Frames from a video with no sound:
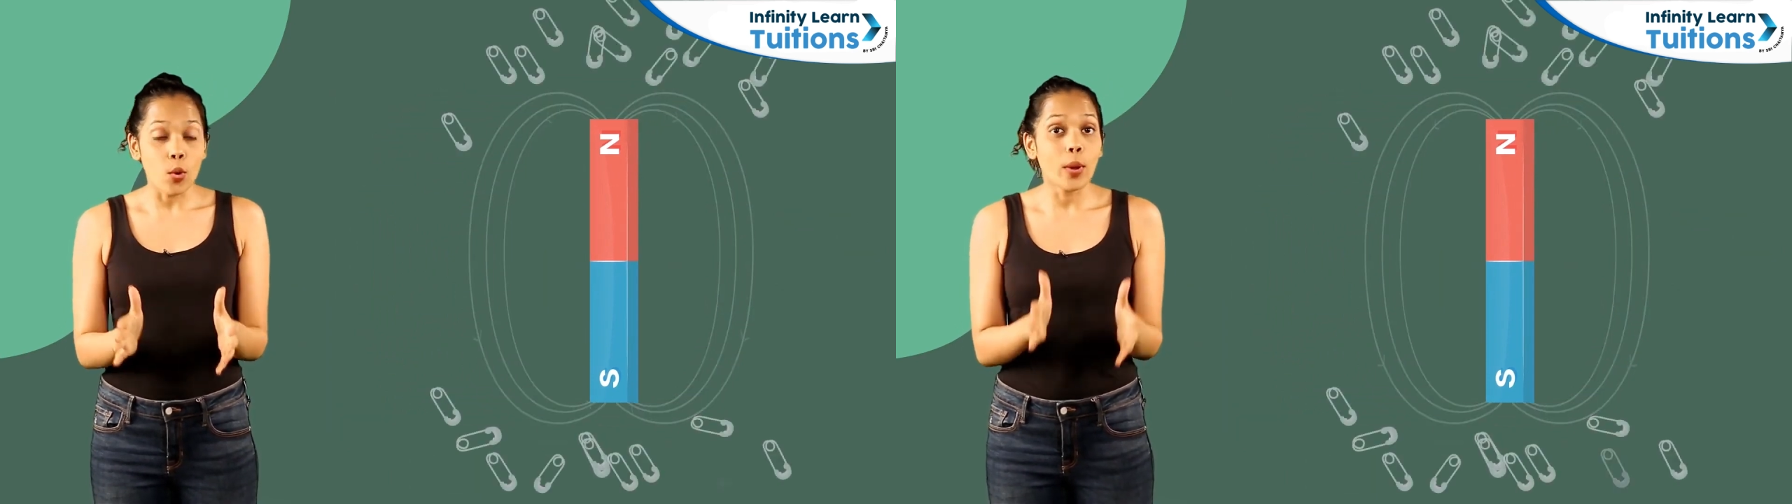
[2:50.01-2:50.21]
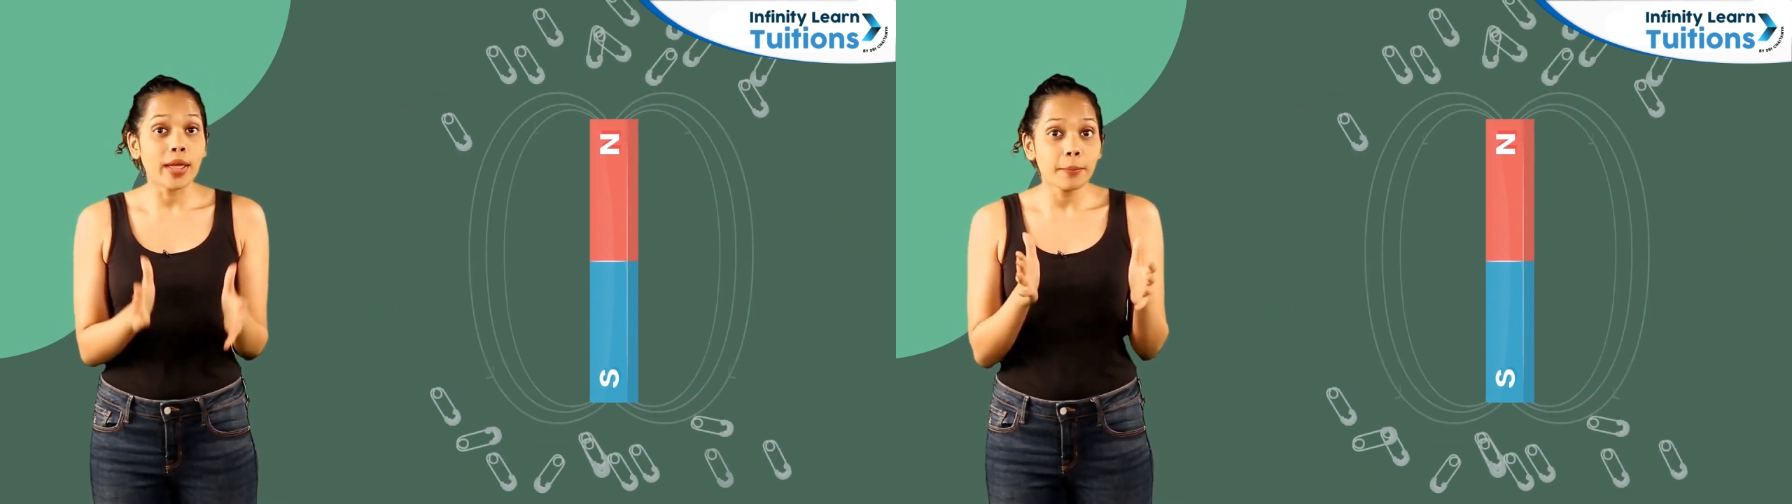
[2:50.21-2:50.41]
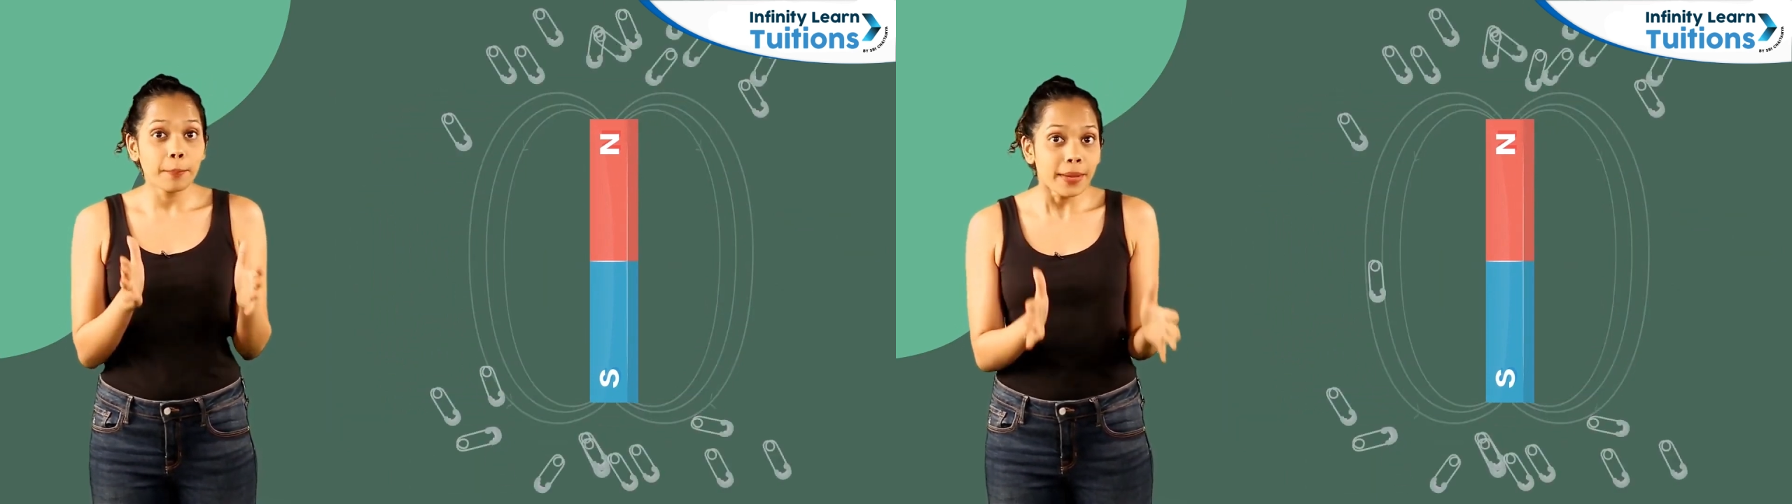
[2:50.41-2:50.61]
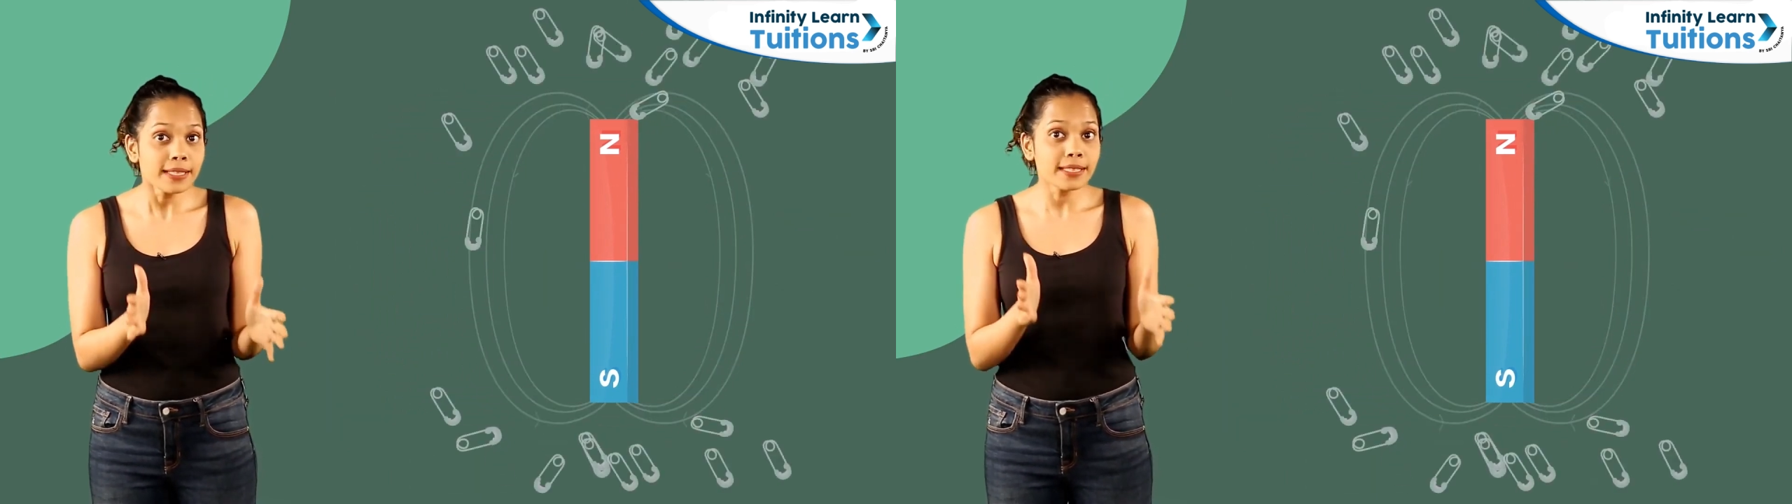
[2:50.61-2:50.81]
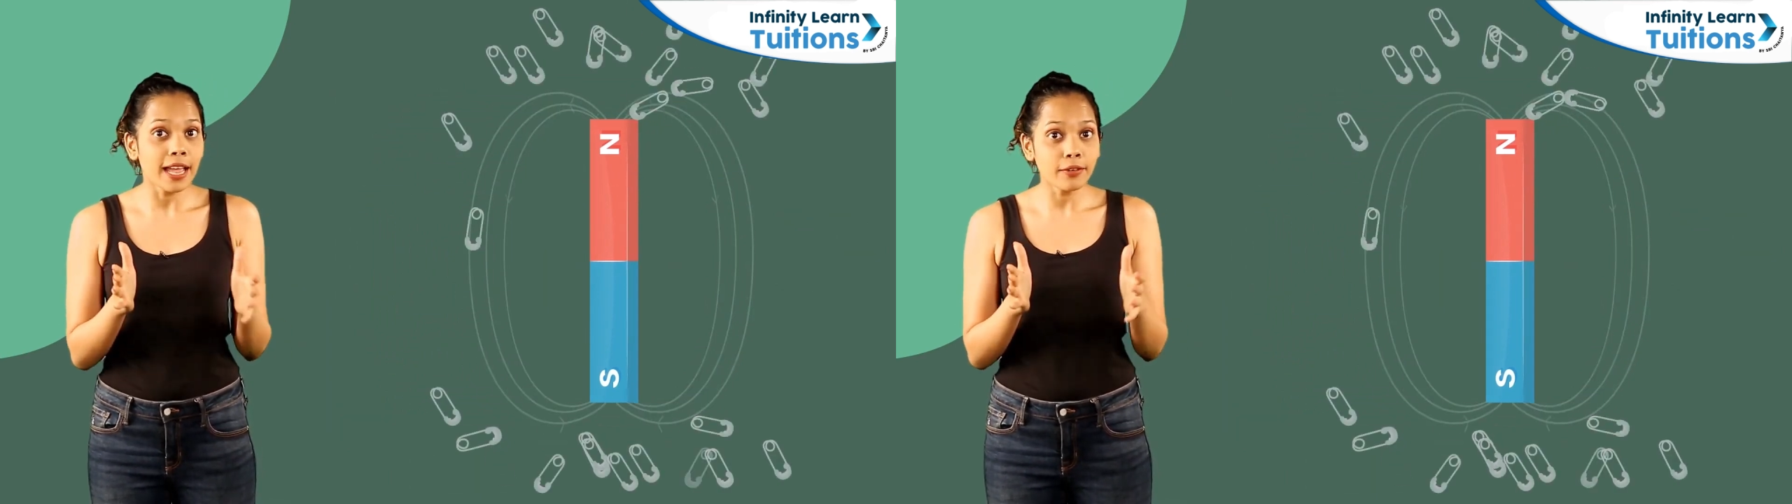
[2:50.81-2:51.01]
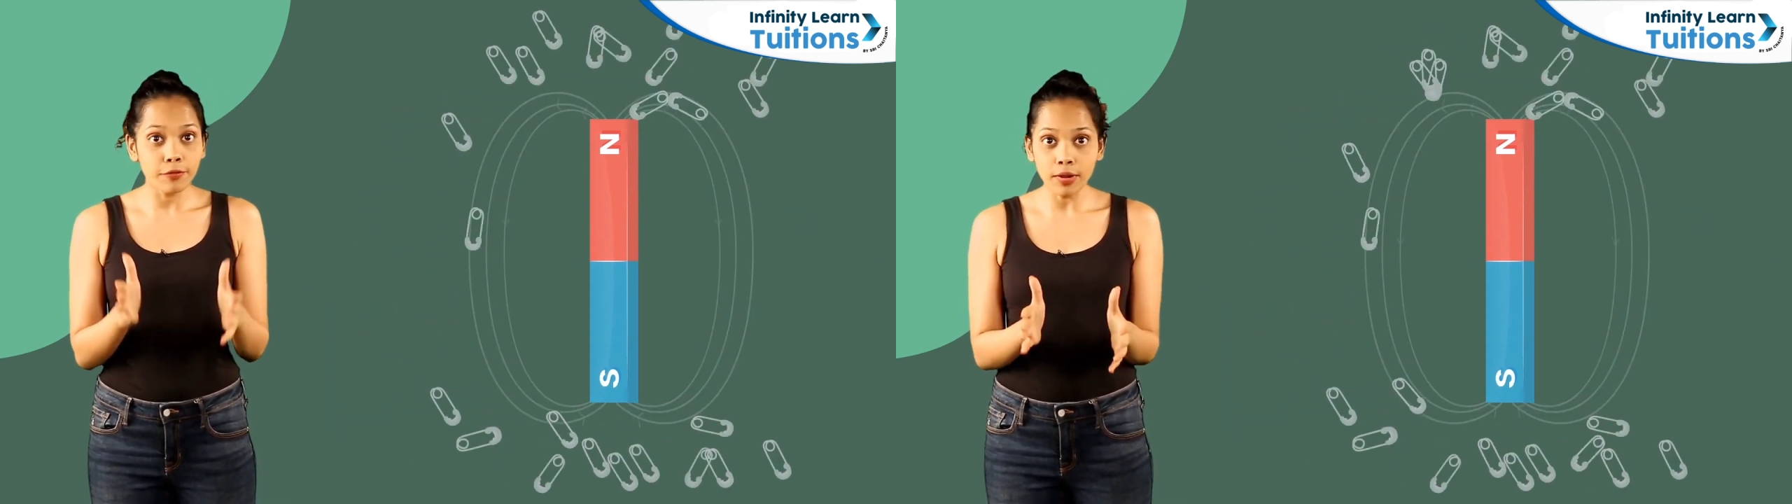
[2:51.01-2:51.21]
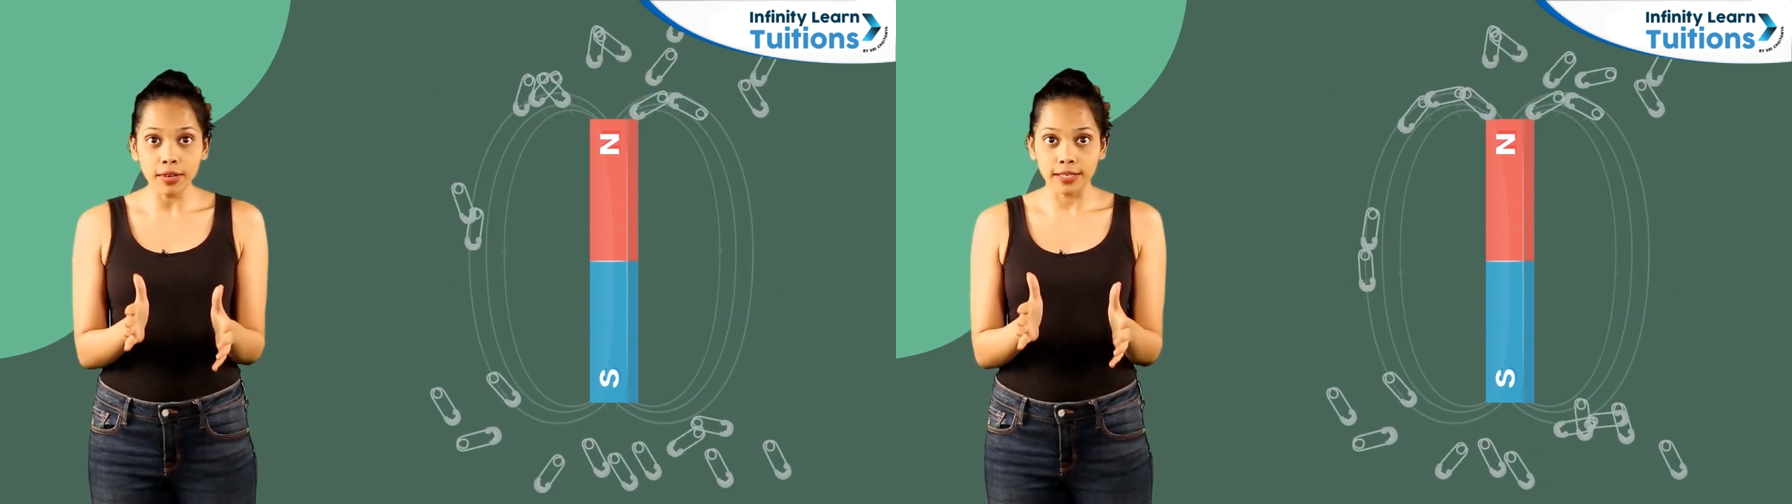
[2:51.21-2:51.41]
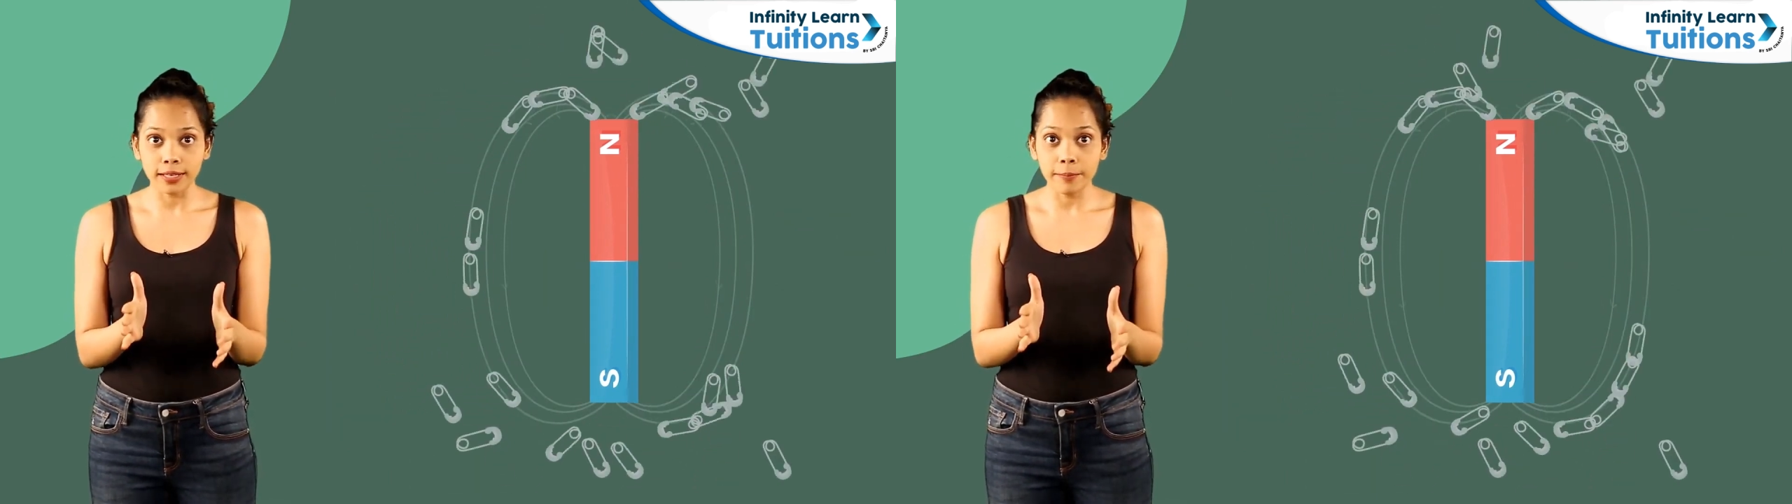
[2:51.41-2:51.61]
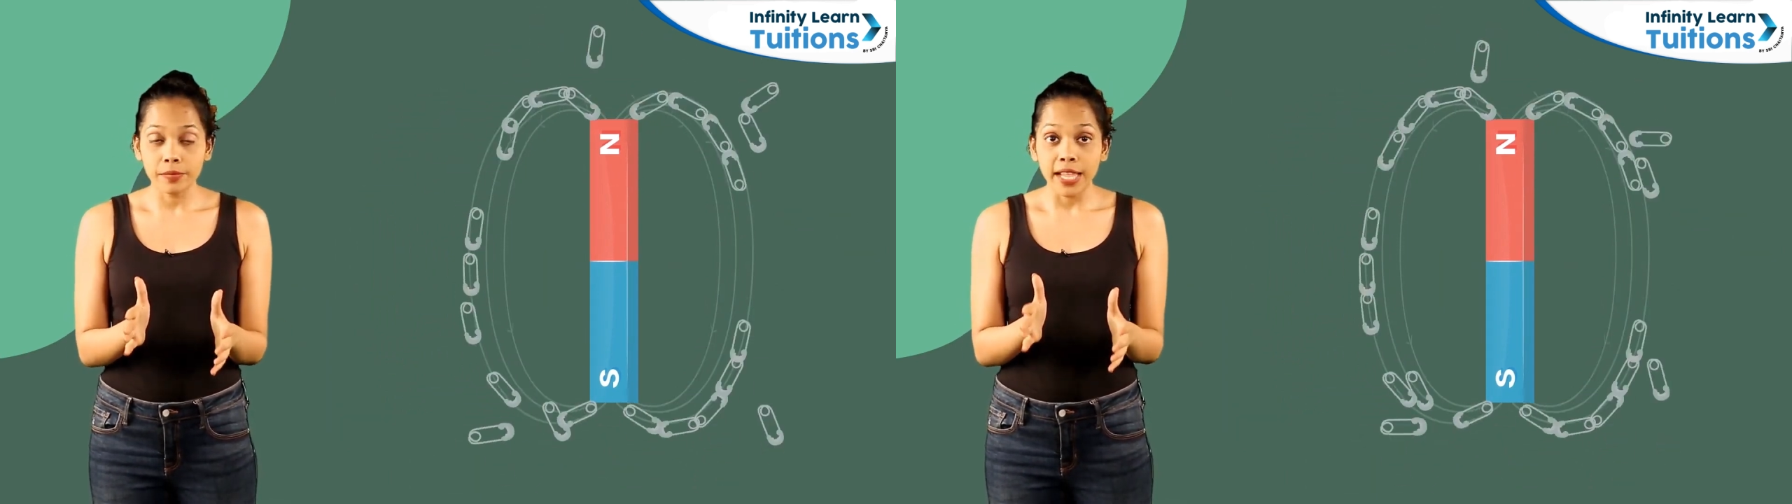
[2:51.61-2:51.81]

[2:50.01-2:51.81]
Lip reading: where the pins had fallen,